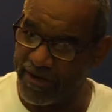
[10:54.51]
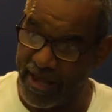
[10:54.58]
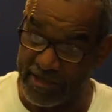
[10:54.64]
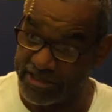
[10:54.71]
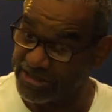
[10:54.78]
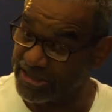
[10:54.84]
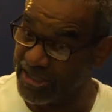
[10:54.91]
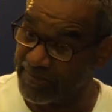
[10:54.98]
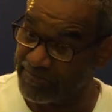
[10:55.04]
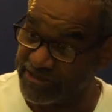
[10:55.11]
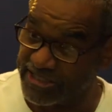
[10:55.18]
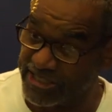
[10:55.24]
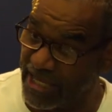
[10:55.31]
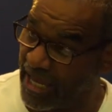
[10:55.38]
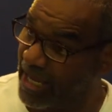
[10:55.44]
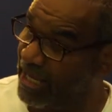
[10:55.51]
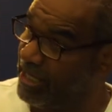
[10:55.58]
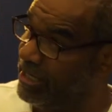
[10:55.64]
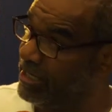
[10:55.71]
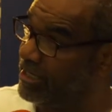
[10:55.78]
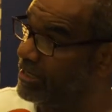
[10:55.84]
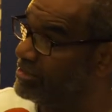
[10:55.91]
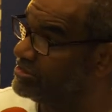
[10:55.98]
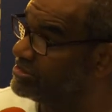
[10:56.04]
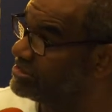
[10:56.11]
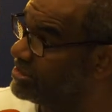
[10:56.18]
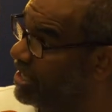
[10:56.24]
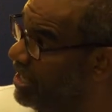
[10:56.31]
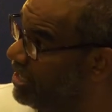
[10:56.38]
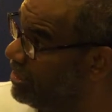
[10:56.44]
and I just kept saying it and
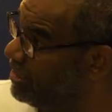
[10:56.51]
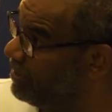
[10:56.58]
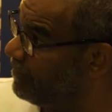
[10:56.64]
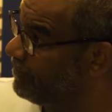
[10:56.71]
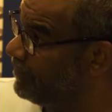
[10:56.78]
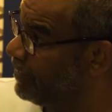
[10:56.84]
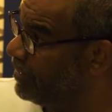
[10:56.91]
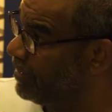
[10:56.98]
saying it, and